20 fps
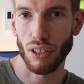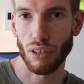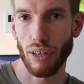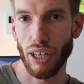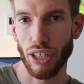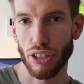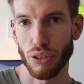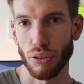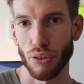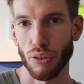
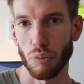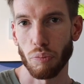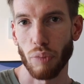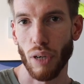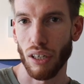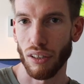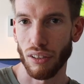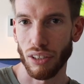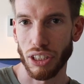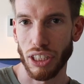crash course
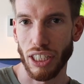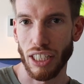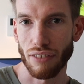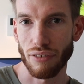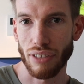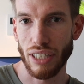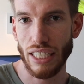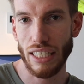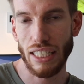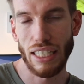biology and
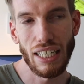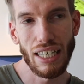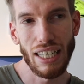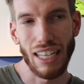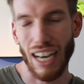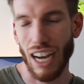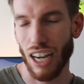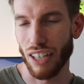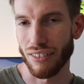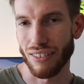everything.
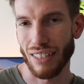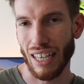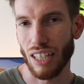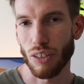I'd say